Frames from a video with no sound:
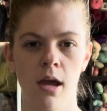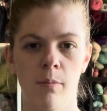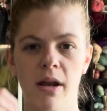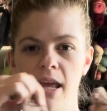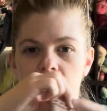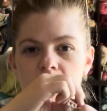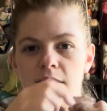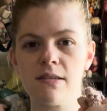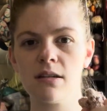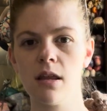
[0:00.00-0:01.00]
But again, this
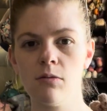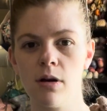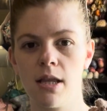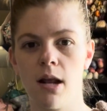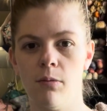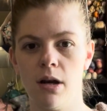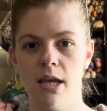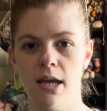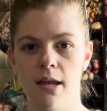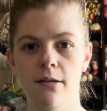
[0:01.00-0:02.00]
is another one that I want to
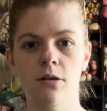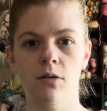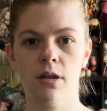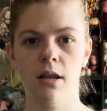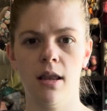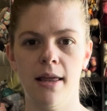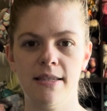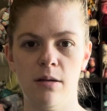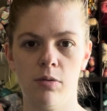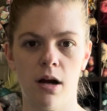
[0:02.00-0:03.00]
get, you know, the
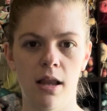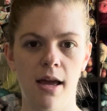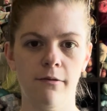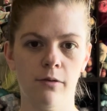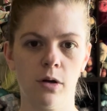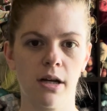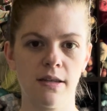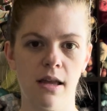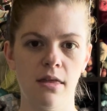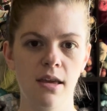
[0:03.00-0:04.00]
lacy bralette for, because
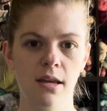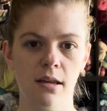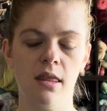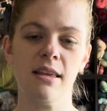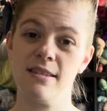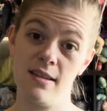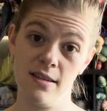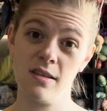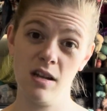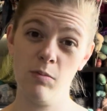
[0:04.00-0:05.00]
I think this is
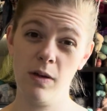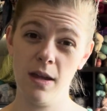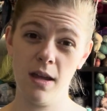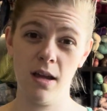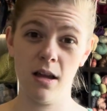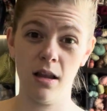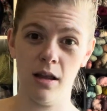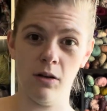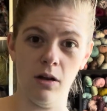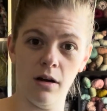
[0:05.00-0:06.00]
going to be a
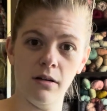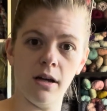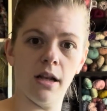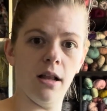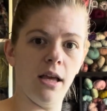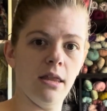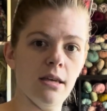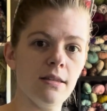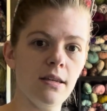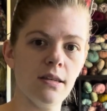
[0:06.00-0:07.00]
little long, kind of like
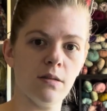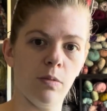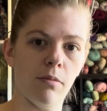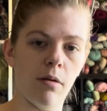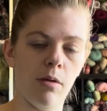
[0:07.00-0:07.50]
this is, but maybe